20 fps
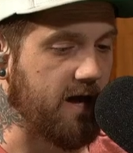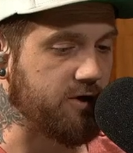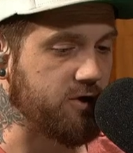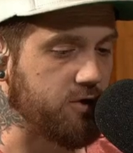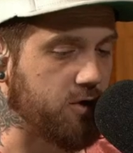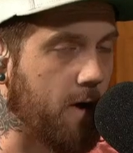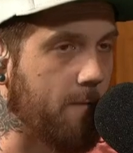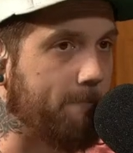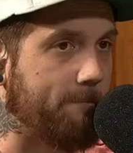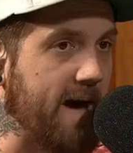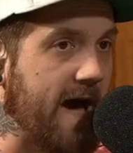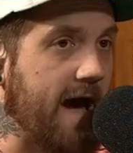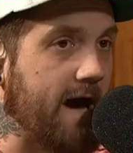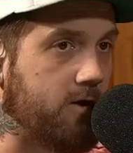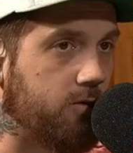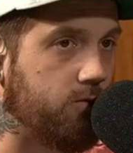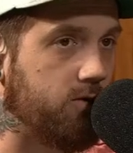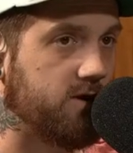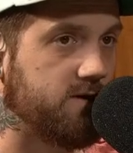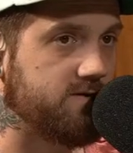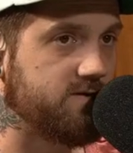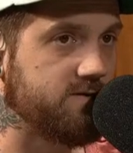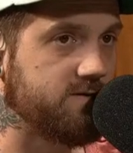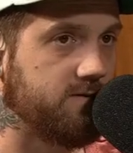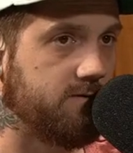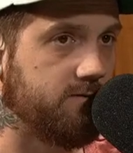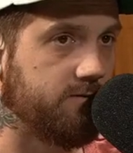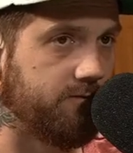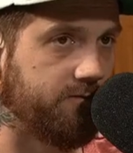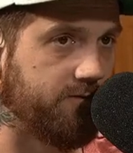how do you go
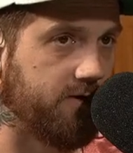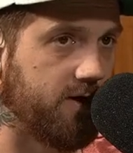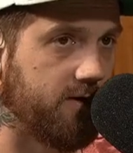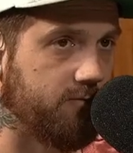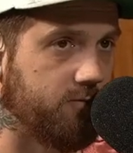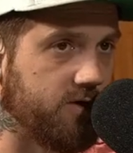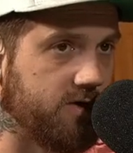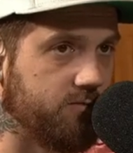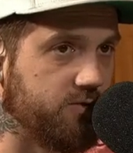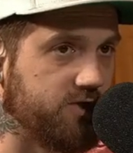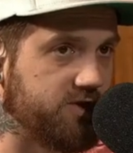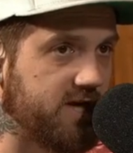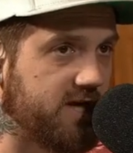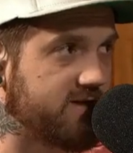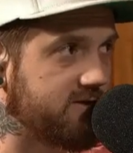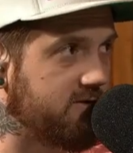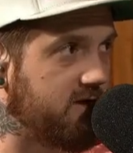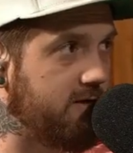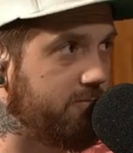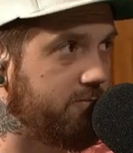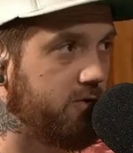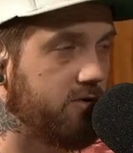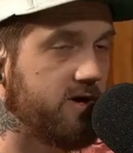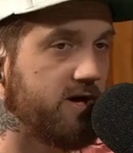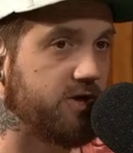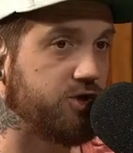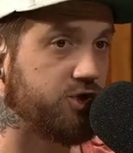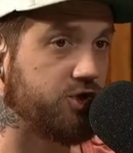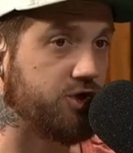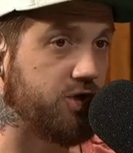backwards from when Chase Claypool
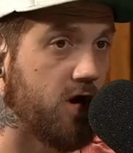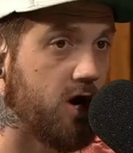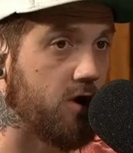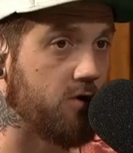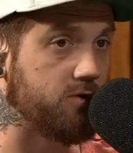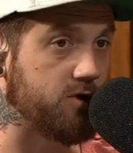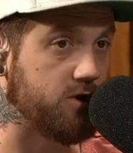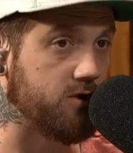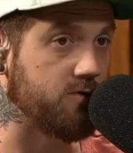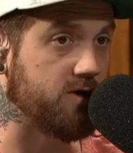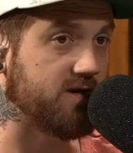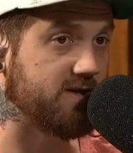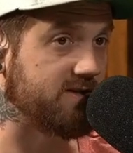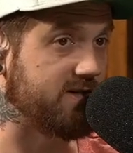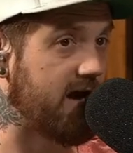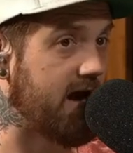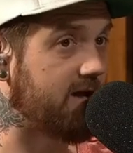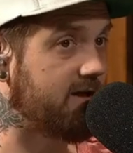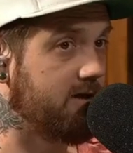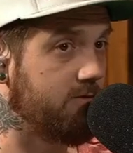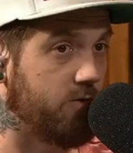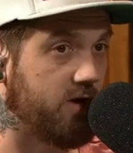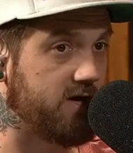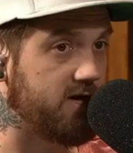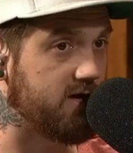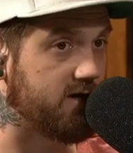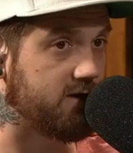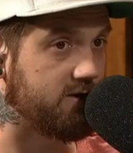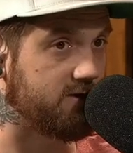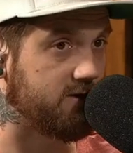has shown you exactly what
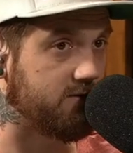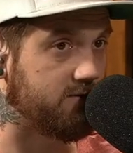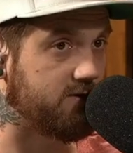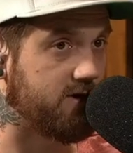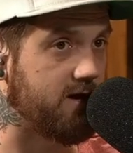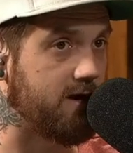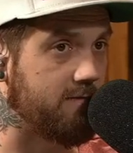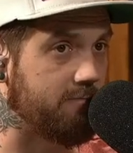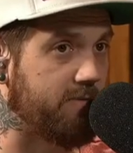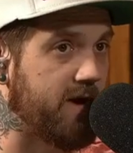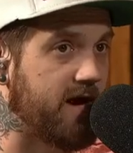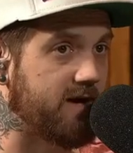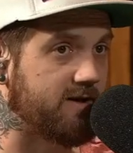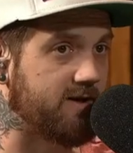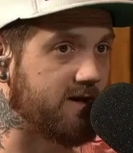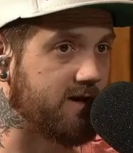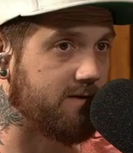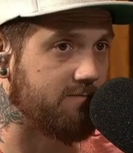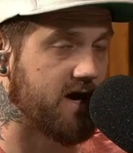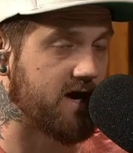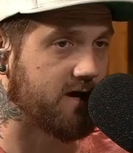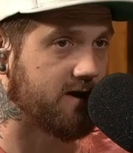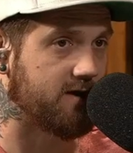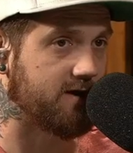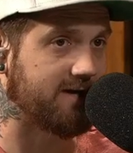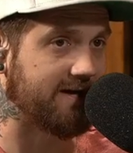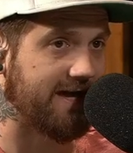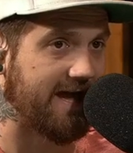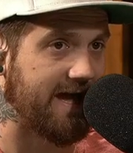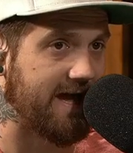he can do, the impact he can make
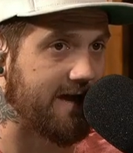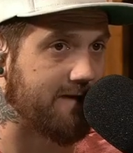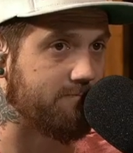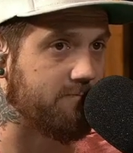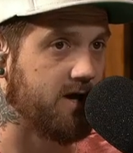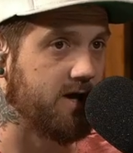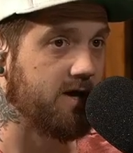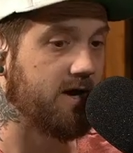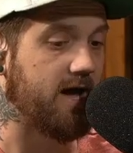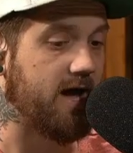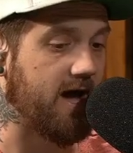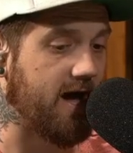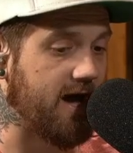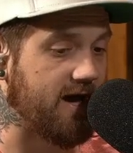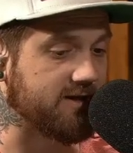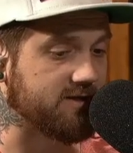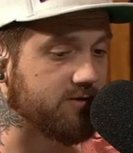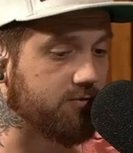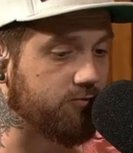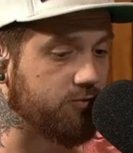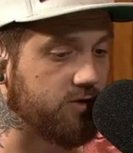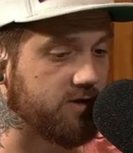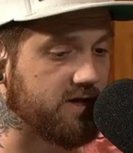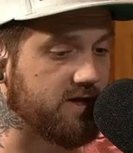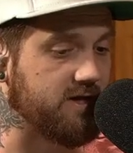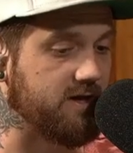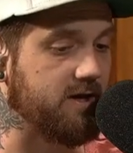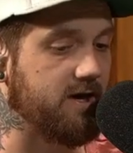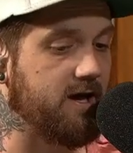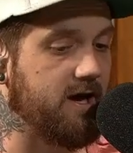on a game as a
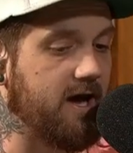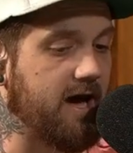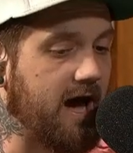rookie?